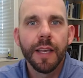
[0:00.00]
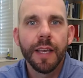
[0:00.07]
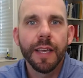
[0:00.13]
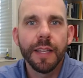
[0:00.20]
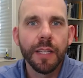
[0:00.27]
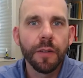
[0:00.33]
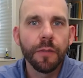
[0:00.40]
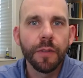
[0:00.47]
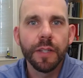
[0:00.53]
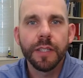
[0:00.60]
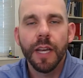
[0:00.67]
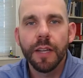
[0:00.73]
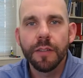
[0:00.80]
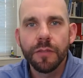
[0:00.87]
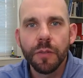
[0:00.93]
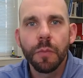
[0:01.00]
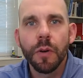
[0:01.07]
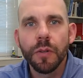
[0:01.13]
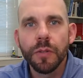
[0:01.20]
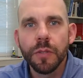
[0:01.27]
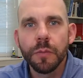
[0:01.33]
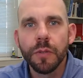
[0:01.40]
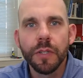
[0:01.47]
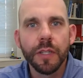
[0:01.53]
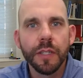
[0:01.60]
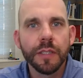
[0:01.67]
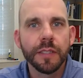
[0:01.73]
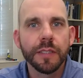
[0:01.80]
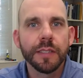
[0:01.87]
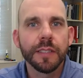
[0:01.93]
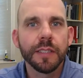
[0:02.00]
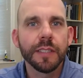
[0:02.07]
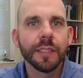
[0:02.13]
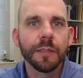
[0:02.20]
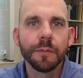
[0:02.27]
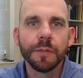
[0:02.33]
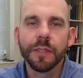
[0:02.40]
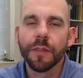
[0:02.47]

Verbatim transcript: in different types of poultry production systems.